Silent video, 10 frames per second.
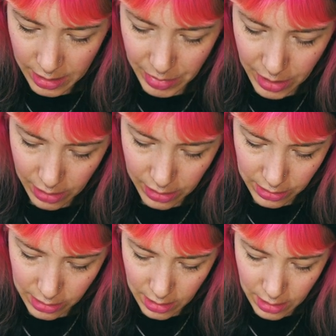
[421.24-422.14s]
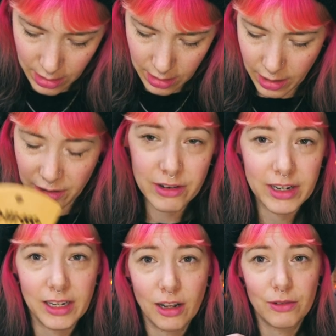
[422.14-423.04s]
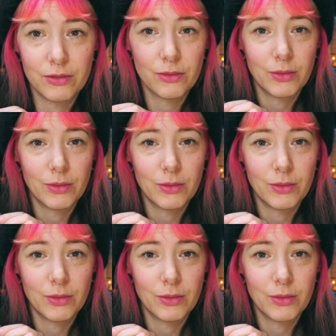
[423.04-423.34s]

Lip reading: because I really love